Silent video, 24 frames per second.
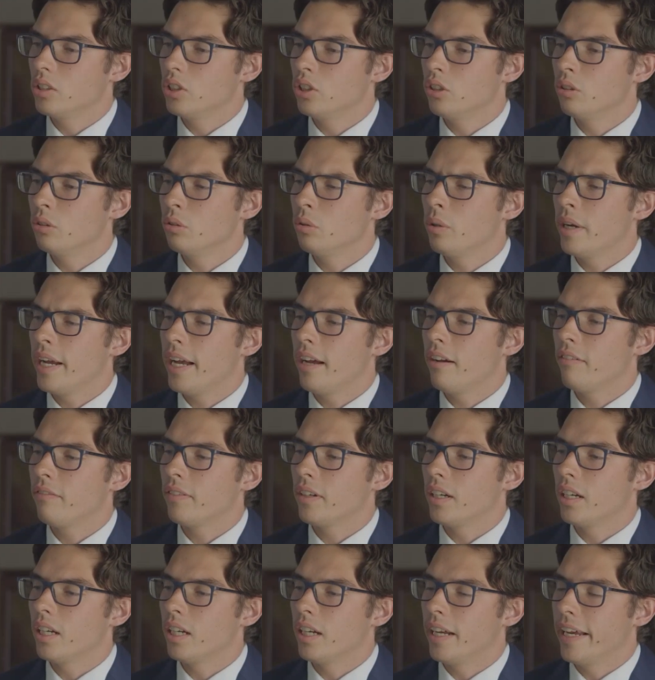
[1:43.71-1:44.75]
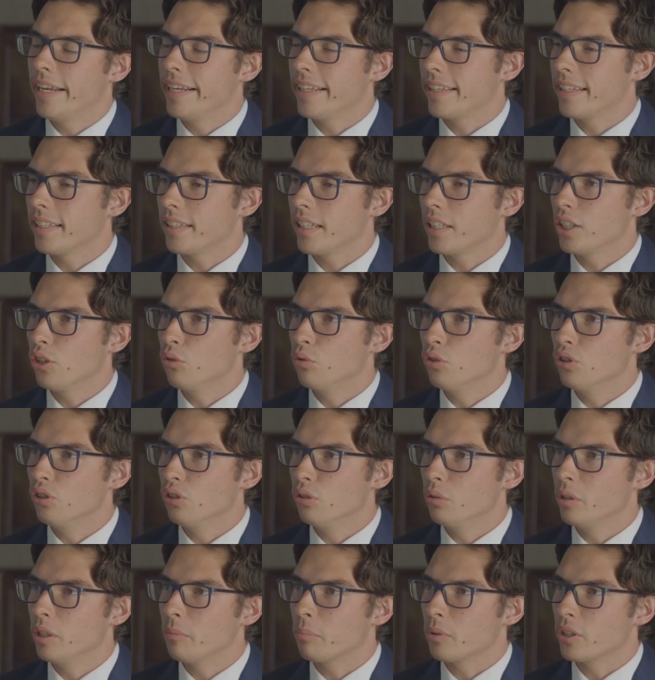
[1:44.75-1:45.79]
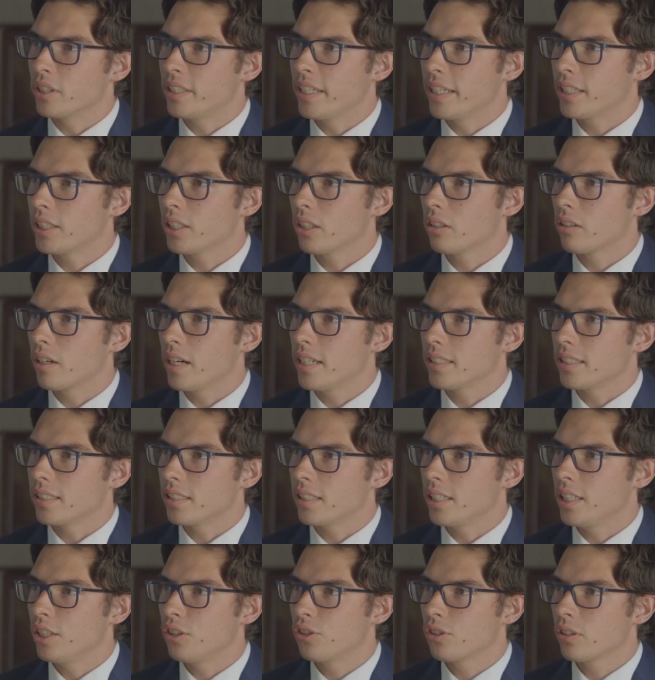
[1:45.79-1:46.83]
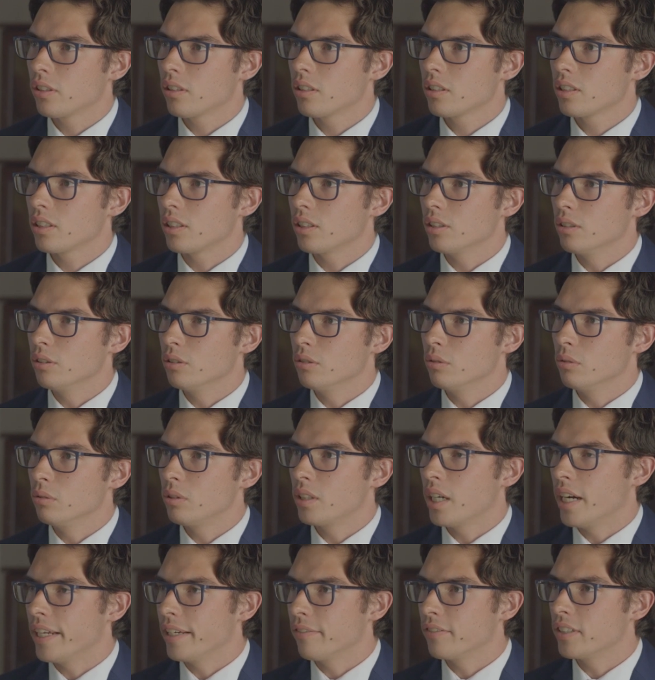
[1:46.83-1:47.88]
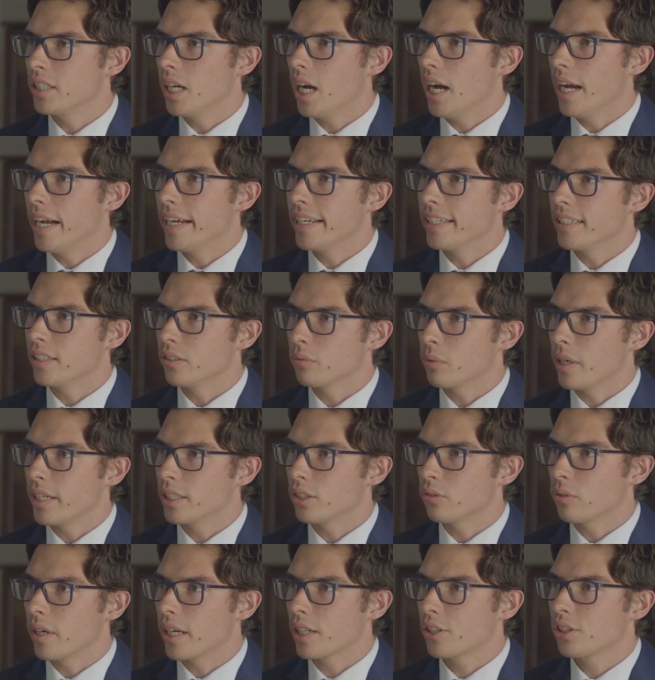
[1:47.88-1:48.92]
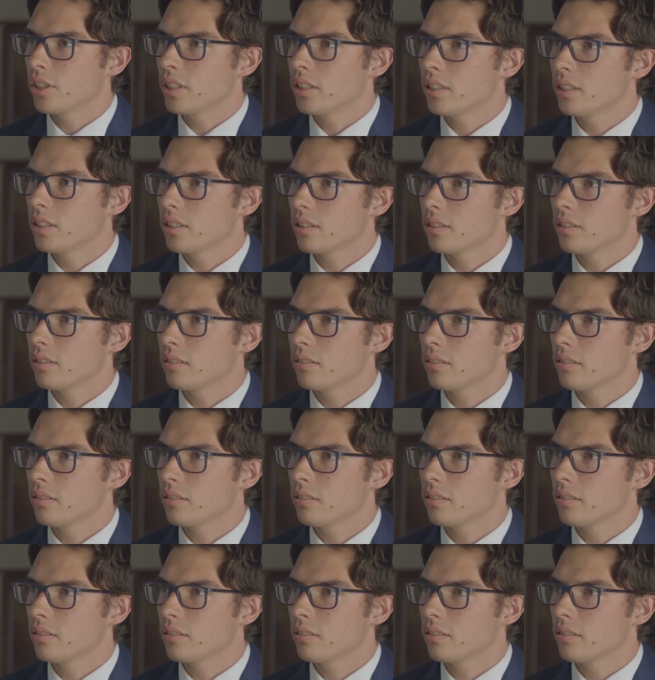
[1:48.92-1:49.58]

wisdom. Do you have anything that you do in particular as a teacher to kind of guide in the right directions?